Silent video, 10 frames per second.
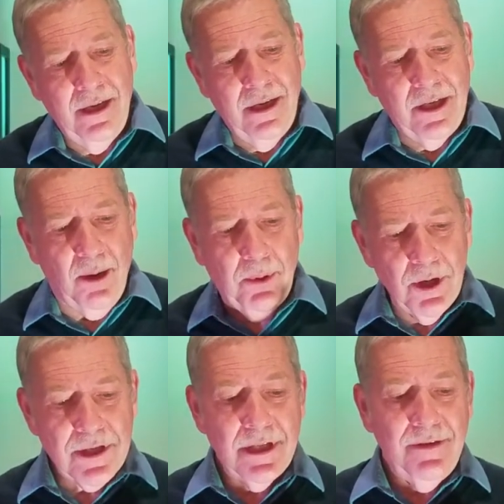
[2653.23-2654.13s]
Now,
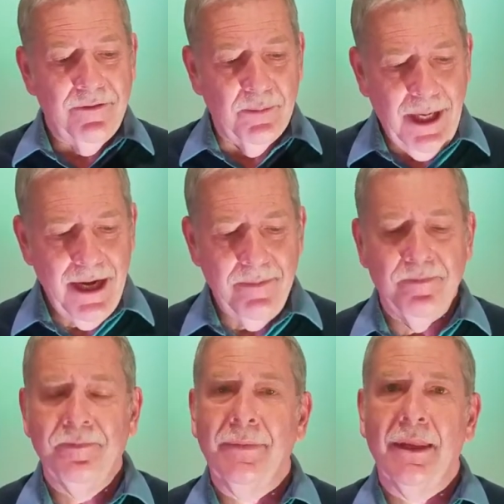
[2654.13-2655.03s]
personally, for me,
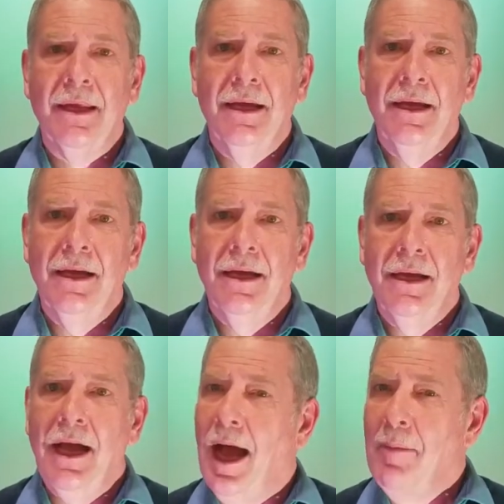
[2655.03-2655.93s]

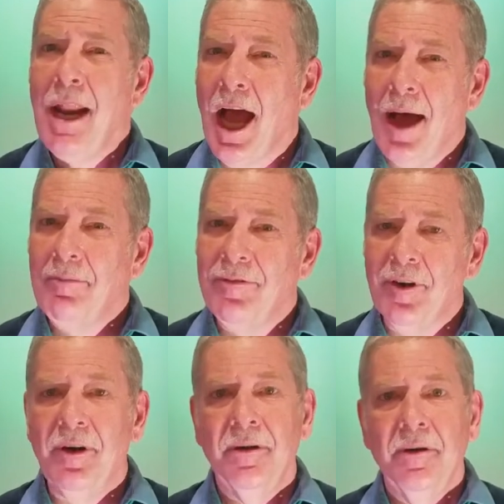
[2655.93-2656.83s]
I'm going to opt
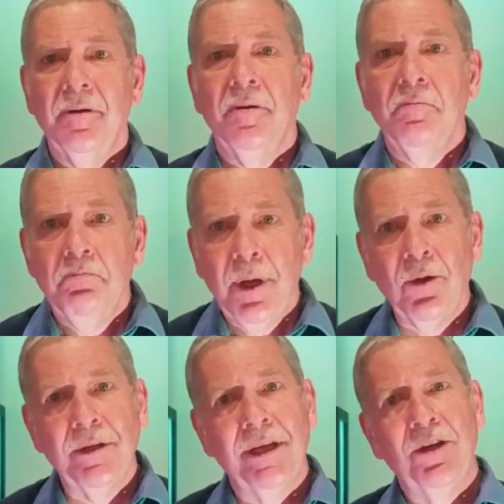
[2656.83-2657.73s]
for
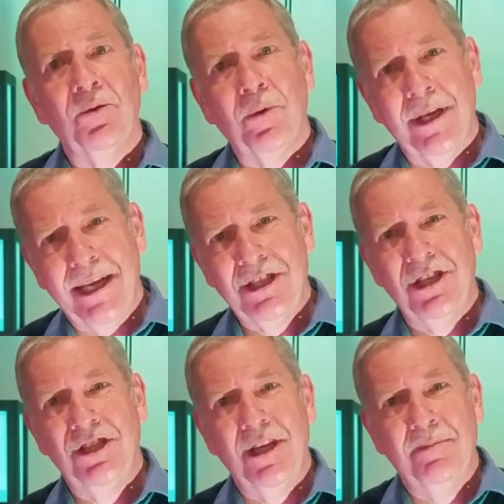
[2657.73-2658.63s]
building
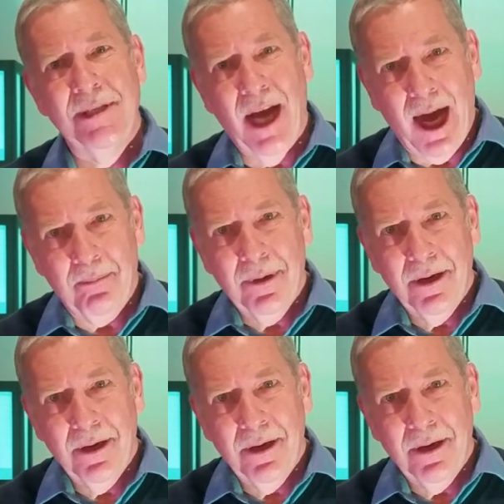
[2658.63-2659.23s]
relationships up.